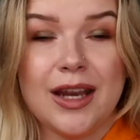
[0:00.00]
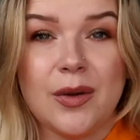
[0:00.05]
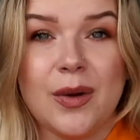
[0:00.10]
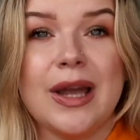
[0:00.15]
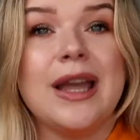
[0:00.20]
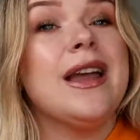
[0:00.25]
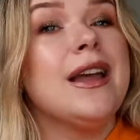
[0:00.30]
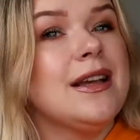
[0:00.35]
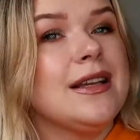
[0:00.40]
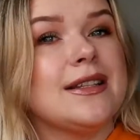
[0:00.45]

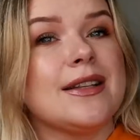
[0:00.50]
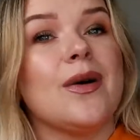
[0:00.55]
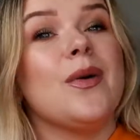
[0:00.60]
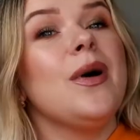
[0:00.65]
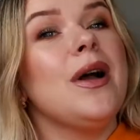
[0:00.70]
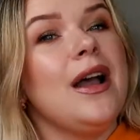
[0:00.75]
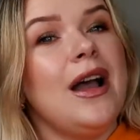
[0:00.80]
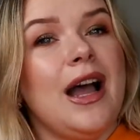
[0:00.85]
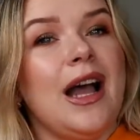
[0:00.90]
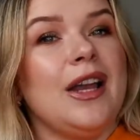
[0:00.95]
anyway,
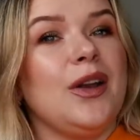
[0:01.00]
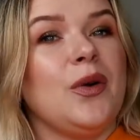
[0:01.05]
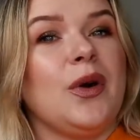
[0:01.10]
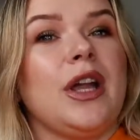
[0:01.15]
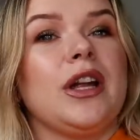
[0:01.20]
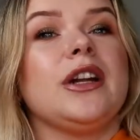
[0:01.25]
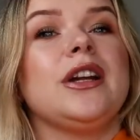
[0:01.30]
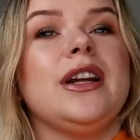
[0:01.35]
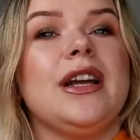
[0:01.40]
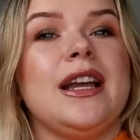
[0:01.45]
so I don't
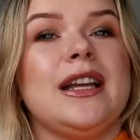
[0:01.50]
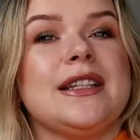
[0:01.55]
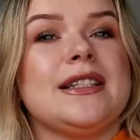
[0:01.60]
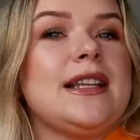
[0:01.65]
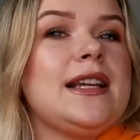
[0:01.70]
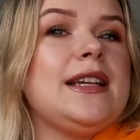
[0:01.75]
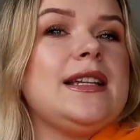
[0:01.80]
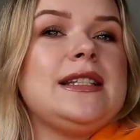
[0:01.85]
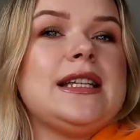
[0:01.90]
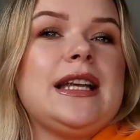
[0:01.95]
care.
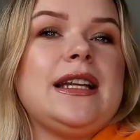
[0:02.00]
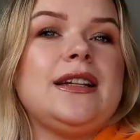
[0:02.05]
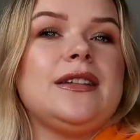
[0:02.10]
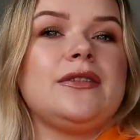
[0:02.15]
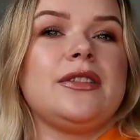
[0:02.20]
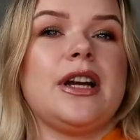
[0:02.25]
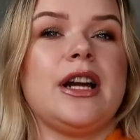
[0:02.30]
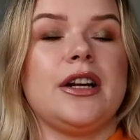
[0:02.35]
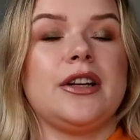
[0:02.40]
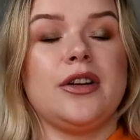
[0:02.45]
It's Daniel
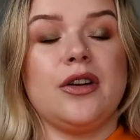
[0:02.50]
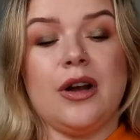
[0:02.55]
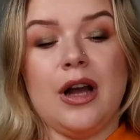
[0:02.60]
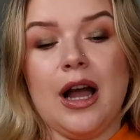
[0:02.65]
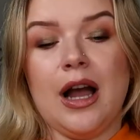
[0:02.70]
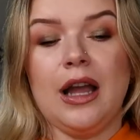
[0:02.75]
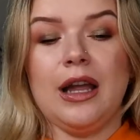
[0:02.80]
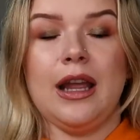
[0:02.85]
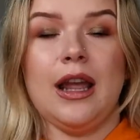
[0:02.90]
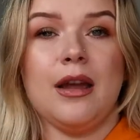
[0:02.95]
Ricciardo.
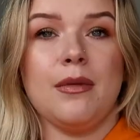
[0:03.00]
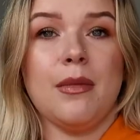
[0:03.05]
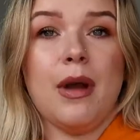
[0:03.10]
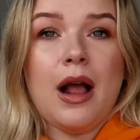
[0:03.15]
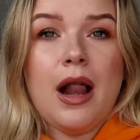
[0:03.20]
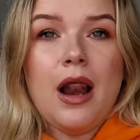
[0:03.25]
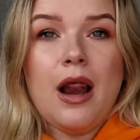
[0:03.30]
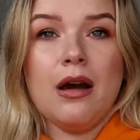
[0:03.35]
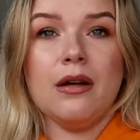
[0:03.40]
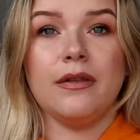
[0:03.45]
I am
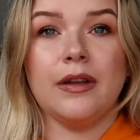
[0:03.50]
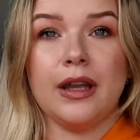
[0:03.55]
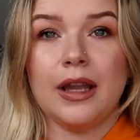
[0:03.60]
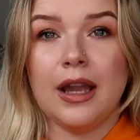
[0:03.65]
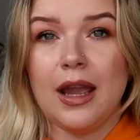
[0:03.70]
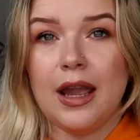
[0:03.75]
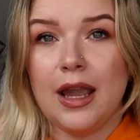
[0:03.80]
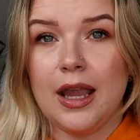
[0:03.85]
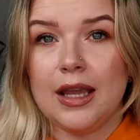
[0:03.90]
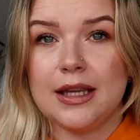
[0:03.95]

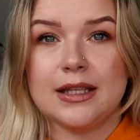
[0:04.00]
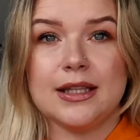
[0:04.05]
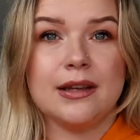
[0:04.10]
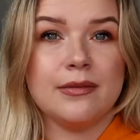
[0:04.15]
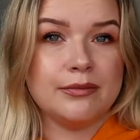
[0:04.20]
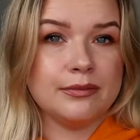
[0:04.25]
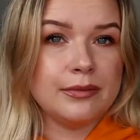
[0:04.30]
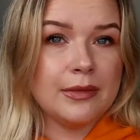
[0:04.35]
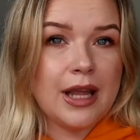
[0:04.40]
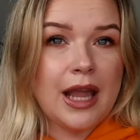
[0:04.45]
loving it.